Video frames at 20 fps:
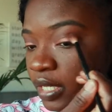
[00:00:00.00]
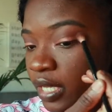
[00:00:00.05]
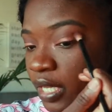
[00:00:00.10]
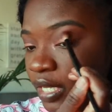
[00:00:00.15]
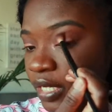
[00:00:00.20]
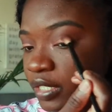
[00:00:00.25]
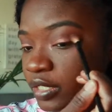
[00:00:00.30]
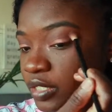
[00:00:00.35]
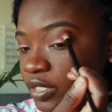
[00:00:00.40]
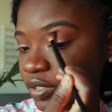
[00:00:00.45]

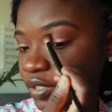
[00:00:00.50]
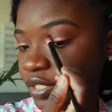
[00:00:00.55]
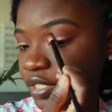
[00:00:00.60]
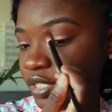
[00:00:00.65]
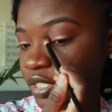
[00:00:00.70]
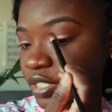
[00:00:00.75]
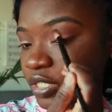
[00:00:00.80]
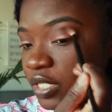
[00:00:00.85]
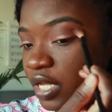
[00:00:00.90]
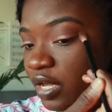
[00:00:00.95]
and it's gonna
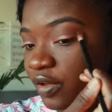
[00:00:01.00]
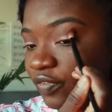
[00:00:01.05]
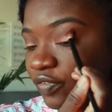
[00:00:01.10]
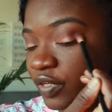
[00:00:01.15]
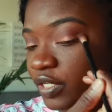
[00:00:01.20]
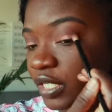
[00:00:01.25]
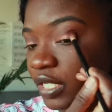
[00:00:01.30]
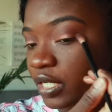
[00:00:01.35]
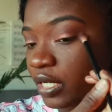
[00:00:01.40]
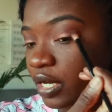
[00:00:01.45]

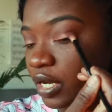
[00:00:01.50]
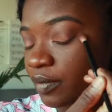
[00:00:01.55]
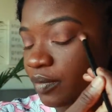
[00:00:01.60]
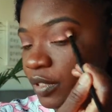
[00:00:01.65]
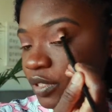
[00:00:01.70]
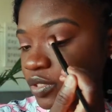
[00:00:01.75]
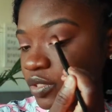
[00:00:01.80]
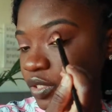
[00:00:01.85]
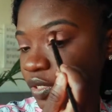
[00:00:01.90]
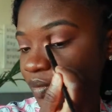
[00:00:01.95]
soften it up.
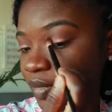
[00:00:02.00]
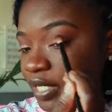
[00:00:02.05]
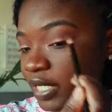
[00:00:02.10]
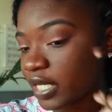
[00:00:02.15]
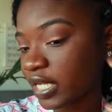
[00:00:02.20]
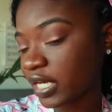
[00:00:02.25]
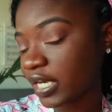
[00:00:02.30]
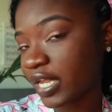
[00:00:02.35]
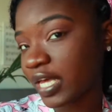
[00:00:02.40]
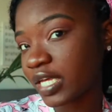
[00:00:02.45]
It's gonna make
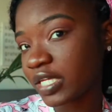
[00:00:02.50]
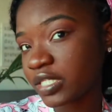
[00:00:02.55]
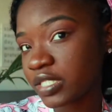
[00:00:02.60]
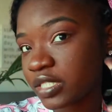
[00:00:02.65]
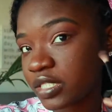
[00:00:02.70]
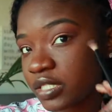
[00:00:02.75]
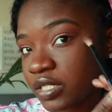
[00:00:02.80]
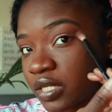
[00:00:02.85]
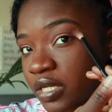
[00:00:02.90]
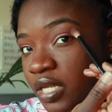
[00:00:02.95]
it
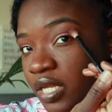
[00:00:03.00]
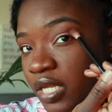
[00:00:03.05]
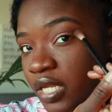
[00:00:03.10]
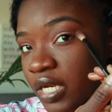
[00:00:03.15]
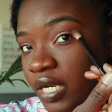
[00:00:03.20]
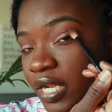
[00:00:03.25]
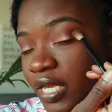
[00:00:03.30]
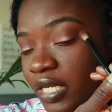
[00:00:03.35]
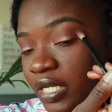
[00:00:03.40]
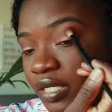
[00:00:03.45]
less
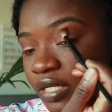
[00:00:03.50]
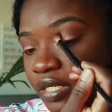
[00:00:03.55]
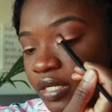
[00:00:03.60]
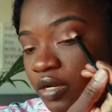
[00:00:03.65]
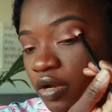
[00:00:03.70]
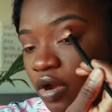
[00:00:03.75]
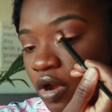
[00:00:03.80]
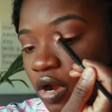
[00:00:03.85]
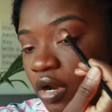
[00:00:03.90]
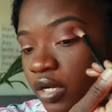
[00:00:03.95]
like
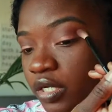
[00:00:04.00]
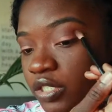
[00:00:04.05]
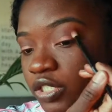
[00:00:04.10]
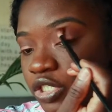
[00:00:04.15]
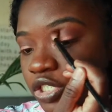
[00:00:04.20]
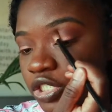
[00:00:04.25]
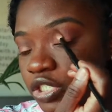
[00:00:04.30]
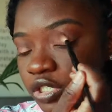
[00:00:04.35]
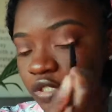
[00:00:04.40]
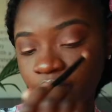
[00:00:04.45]

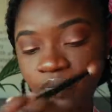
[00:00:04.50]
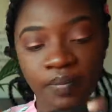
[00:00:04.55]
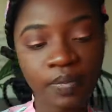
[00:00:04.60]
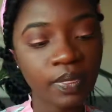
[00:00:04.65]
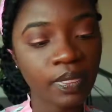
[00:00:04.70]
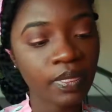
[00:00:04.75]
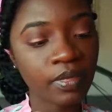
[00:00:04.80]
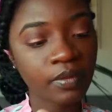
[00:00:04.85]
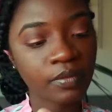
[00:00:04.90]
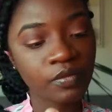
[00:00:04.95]
harsh.
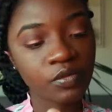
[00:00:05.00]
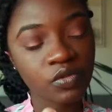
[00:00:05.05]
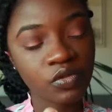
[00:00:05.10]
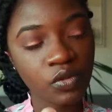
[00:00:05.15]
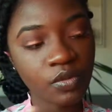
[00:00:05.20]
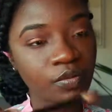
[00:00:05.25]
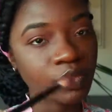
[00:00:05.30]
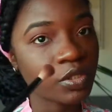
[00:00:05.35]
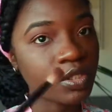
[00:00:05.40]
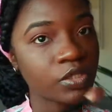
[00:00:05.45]
So
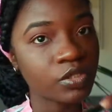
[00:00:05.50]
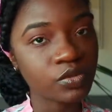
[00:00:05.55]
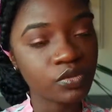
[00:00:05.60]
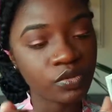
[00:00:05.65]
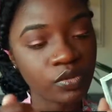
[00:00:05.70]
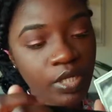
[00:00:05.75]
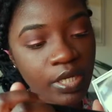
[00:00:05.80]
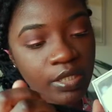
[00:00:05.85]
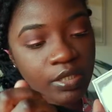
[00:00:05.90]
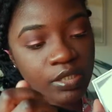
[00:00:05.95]
I'm gonna do
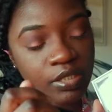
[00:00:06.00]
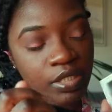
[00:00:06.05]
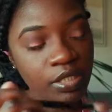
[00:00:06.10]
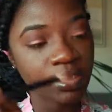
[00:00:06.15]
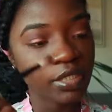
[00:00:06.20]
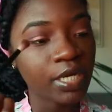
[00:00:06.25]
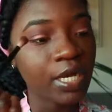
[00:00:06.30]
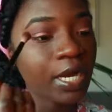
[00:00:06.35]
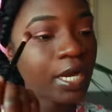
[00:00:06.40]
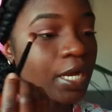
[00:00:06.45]
that the
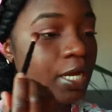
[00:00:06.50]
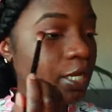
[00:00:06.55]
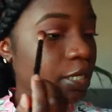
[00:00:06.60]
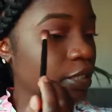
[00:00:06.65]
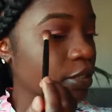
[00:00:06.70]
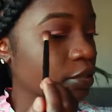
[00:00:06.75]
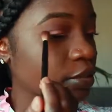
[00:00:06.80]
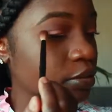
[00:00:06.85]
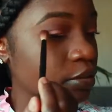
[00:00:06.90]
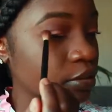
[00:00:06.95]
other
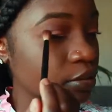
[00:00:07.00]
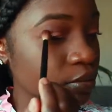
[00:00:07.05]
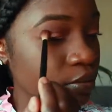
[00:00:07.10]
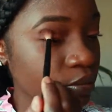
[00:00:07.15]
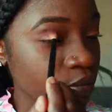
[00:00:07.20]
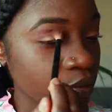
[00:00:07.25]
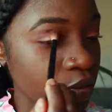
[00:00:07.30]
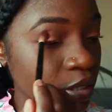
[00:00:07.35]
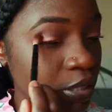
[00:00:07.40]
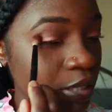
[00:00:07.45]
eye.
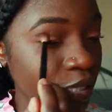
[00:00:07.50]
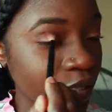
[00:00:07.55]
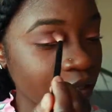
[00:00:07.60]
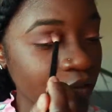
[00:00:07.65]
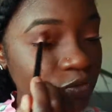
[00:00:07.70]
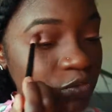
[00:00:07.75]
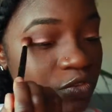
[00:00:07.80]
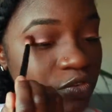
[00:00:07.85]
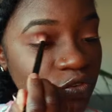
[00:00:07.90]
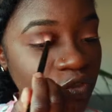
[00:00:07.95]
Like
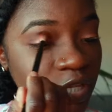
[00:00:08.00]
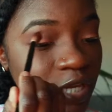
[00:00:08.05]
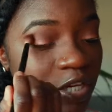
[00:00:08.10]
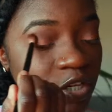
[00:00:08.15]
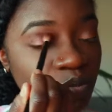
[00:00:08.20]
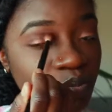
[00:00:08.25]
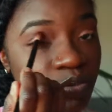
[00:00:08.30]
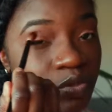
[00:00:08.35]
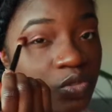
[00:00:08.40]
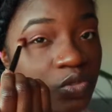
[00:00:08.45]
if you feel like
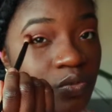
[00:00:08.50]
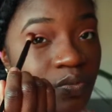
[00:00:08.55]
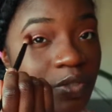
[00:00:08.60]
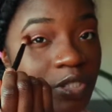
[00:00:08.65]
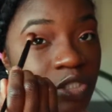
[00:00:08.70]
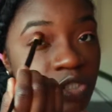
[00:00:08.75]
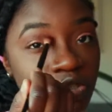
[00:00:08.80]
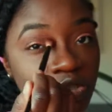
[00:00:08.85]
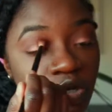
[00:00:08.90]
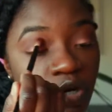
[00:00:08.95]
you put too
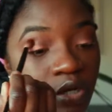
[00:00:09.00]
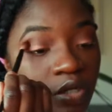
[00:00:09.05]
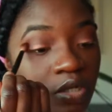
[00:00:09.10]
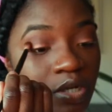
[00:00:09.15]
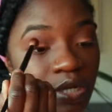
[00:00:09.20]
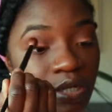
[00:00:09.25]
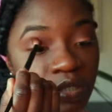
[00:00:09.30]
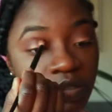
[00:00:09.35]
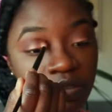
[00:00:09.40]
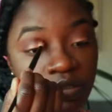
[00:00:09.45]
much dark
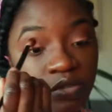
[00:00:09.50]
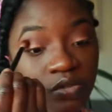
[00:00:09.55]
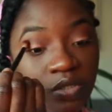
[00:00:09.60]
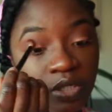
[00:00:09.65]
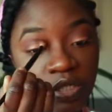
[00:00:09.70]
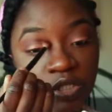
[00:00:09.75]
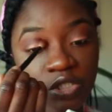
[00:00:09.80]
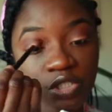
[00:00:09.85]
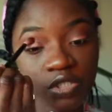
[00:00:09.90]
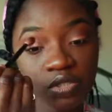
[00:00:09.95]
color, you
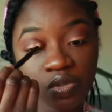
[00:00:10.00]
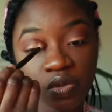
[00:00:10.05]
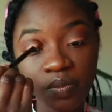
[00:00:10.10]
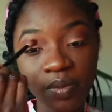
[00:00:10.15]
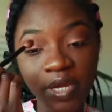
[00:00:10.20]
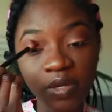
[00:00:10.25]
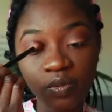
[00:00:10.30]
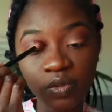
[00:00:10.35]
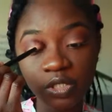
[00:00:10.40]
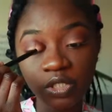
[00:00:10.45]
can just go
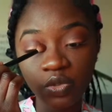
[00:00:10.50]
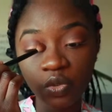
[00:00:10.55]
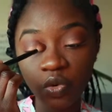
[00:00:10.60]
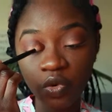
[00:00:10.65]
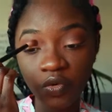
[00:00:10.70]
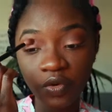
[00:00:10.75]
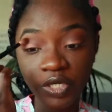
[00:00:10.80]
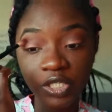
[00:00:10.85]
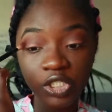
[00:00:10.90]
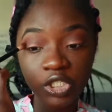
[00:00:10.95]
back with the
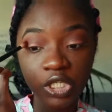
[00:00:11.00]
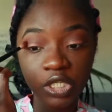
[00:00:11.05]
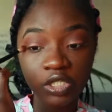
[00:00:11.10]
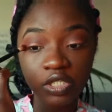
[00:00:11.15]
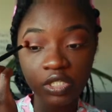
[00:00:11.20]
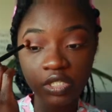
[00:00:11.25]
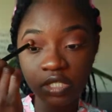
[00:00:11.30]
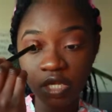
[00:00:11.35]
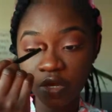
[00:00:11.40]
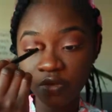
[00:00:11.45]
orange and
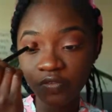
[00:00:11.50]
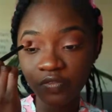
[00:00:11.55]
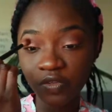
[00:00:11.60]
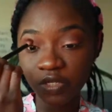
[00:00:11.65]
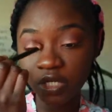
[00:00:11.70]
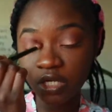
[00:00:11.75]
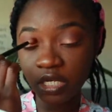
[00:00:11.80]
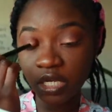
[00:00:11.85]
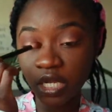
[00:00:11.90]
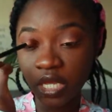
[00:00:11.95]

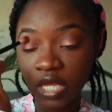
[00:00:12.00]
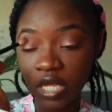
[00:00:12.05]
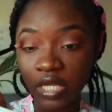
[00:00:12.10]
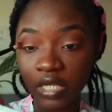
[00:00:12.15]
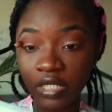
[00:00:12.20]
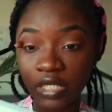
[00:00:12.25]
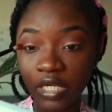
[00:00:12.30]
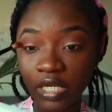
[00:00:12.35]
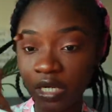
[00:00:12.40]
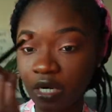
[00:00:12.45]
soften
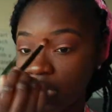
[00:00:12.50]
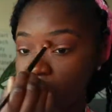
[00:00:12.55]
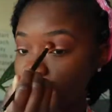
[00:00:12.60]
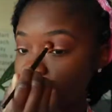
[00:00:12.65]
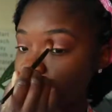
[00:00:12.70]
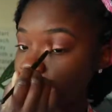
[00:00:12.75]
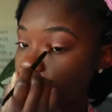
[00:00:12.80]
it up.